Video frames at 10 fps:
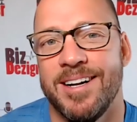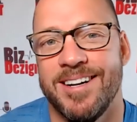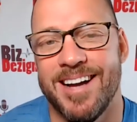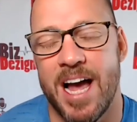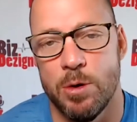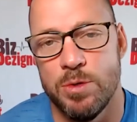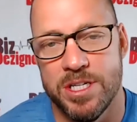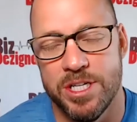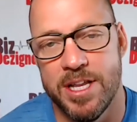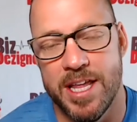
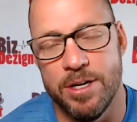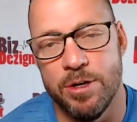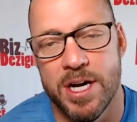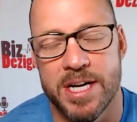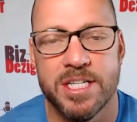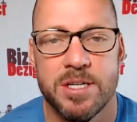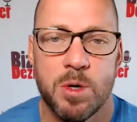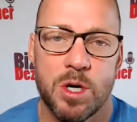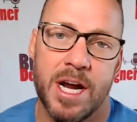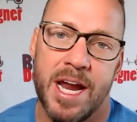acquisition of that new
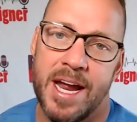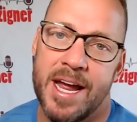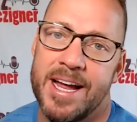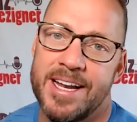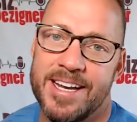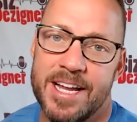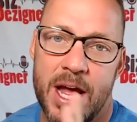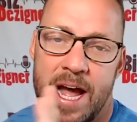customer and